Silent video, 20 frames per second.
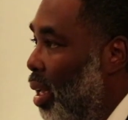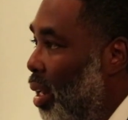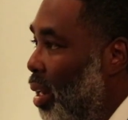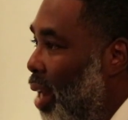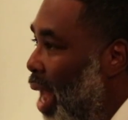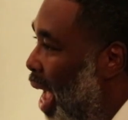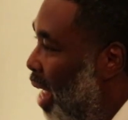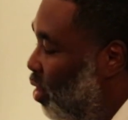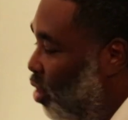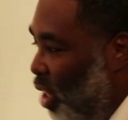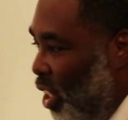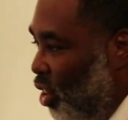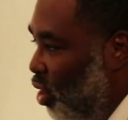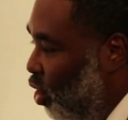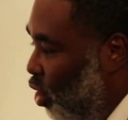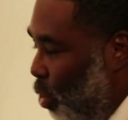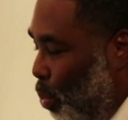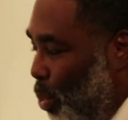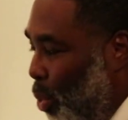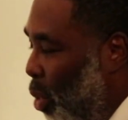not just to
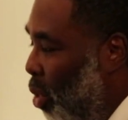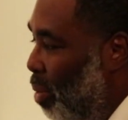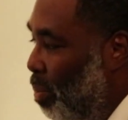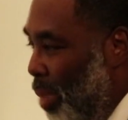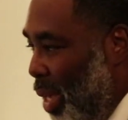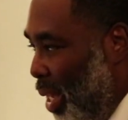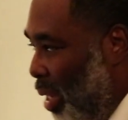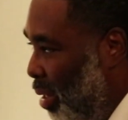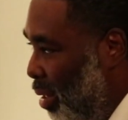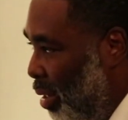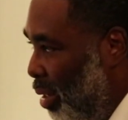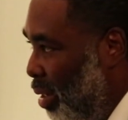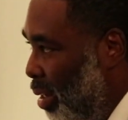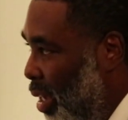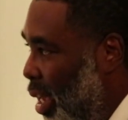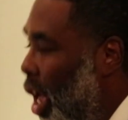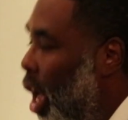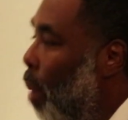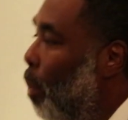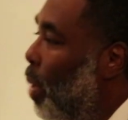support me,
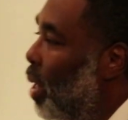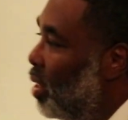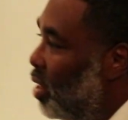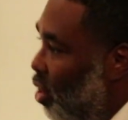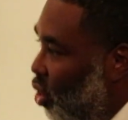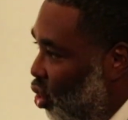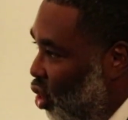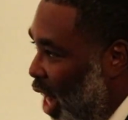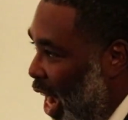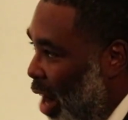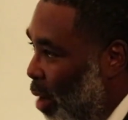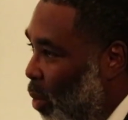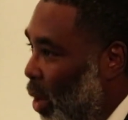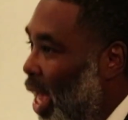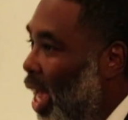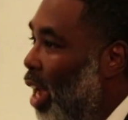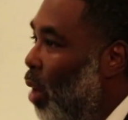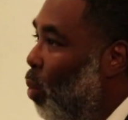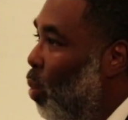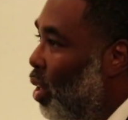but to share
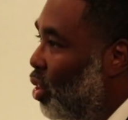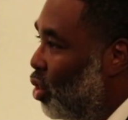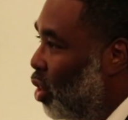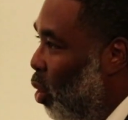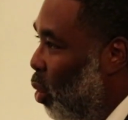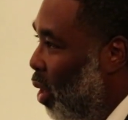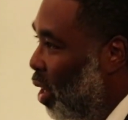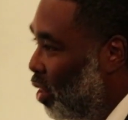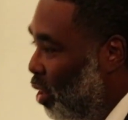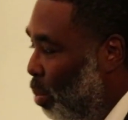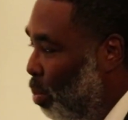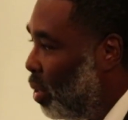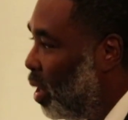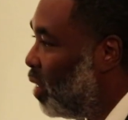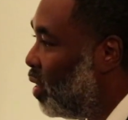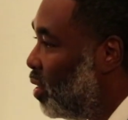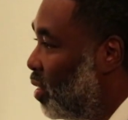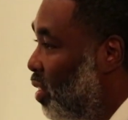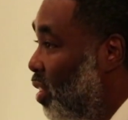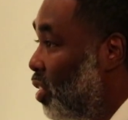in with your other
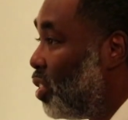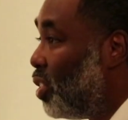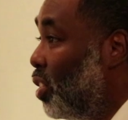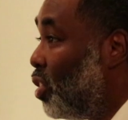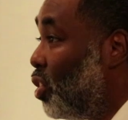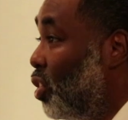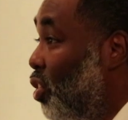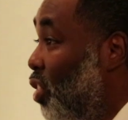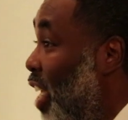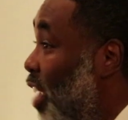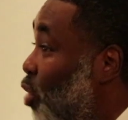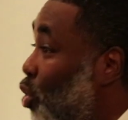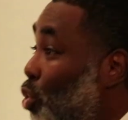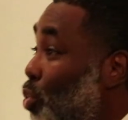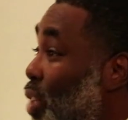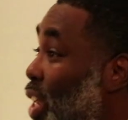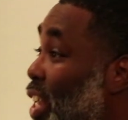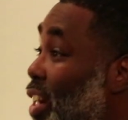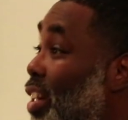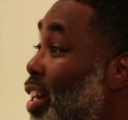brothers and sisters that you
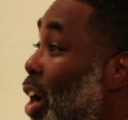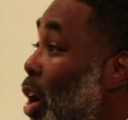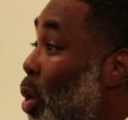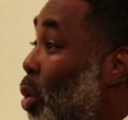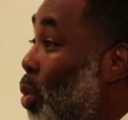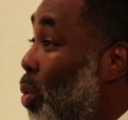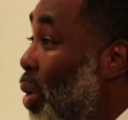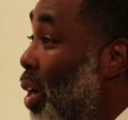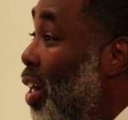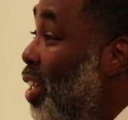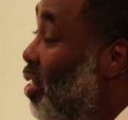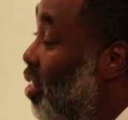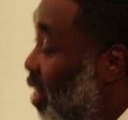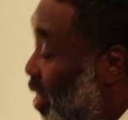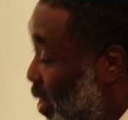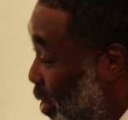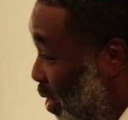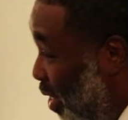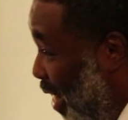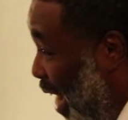didn't know
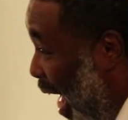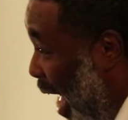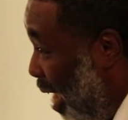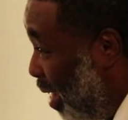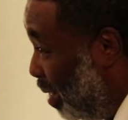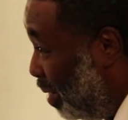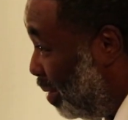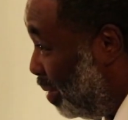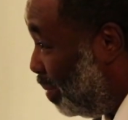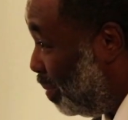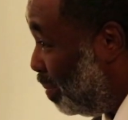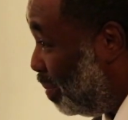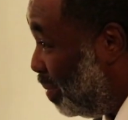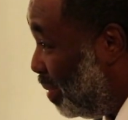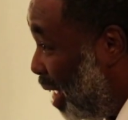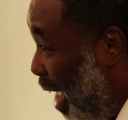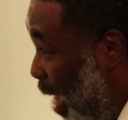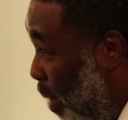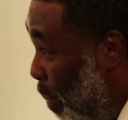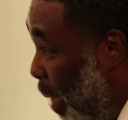until tonight.
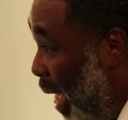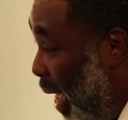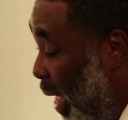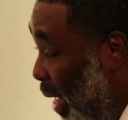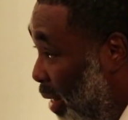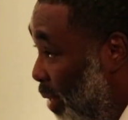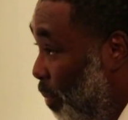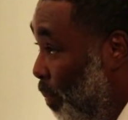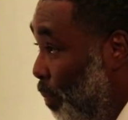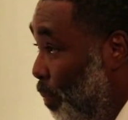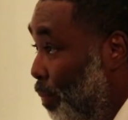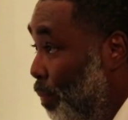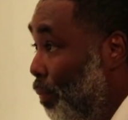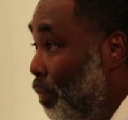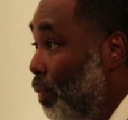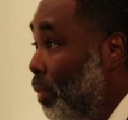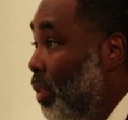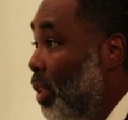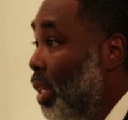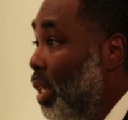Amen. Praise
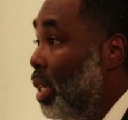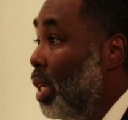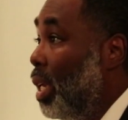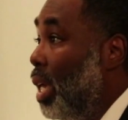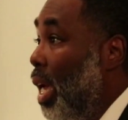God.